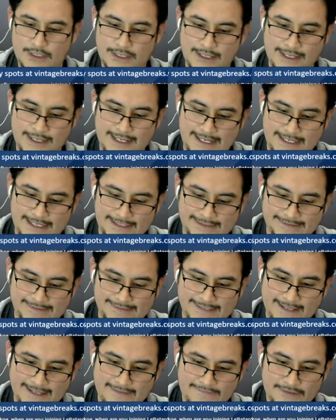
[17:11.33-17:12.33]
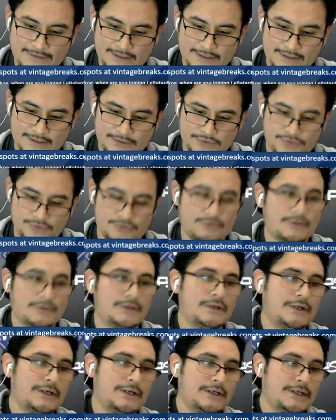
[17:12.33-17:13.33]
87, Drew
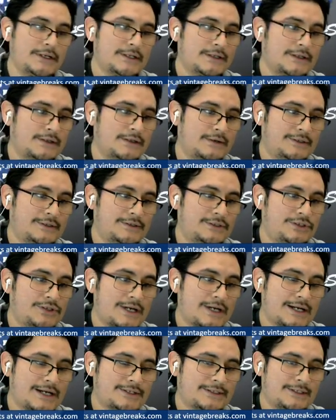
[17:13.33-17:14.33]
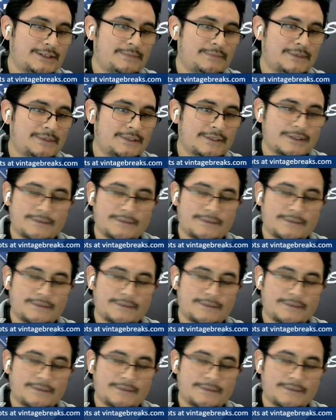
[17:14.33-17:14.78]
Gooden going to Josh Limpton.